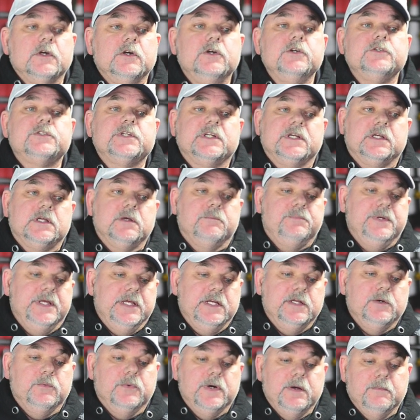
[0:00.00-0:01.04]
who's going to
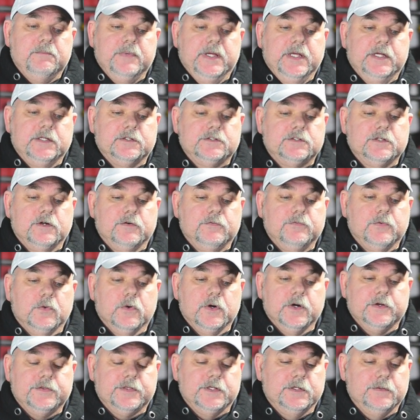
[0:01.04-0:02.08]
compete in what meet and so
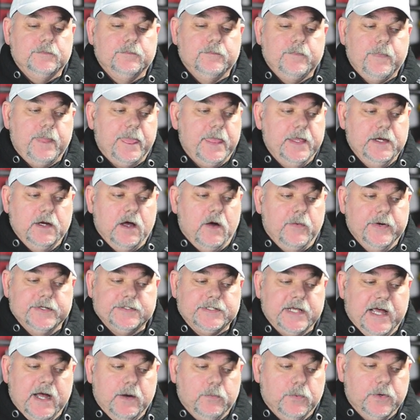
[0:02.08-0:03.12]
forth. And it
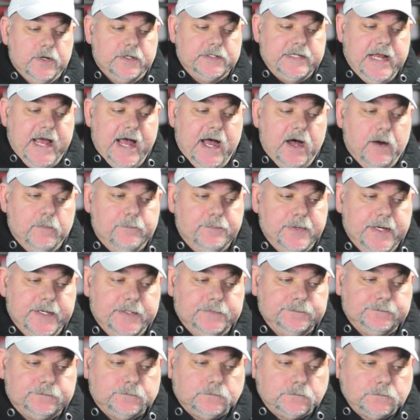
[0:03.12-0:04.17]
always got worked out,
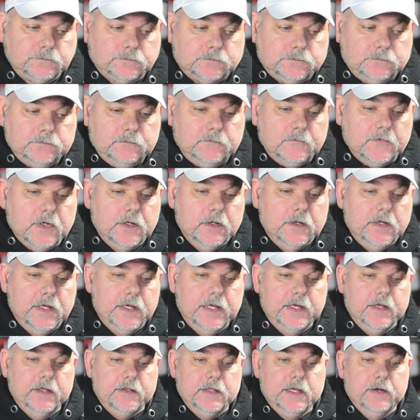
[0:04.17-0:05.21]
but
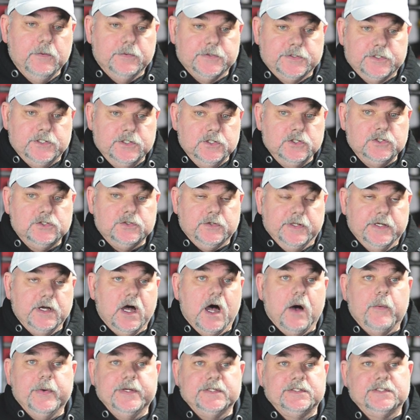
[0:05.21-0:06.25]
it was usually
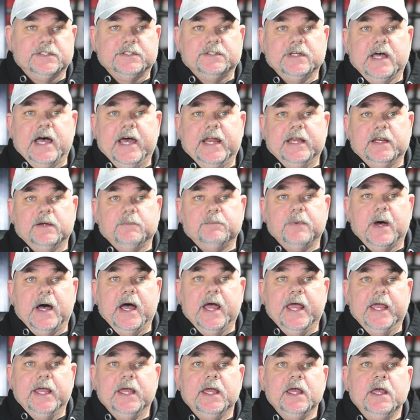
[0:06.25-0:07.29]
always decided
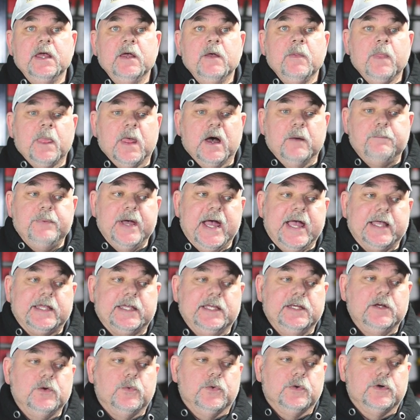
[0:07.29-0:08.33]
by a
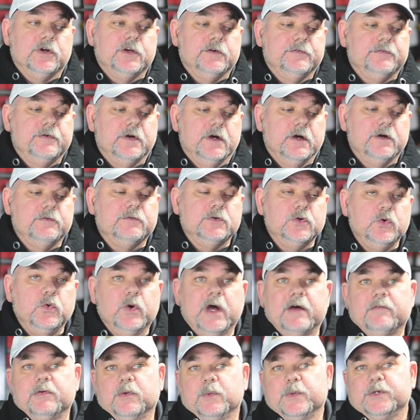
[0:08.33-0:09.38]
pecking order of
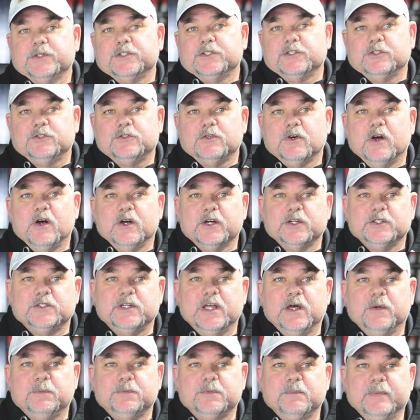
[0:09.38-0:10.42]
whoever was the
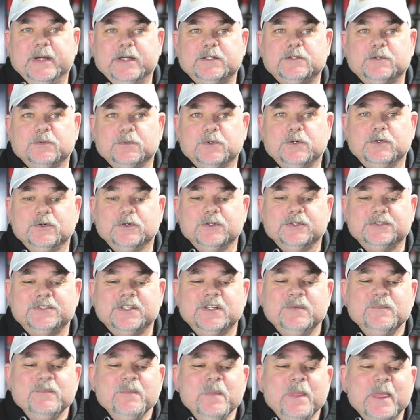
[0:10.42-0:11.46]
strongest helped make the
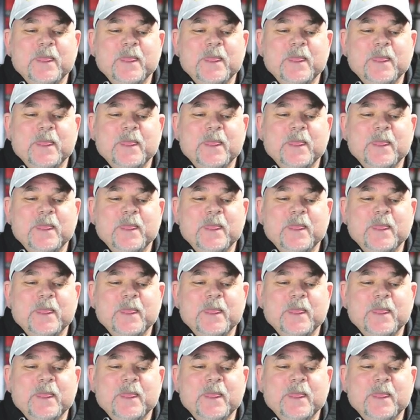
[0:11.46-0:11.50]
rules.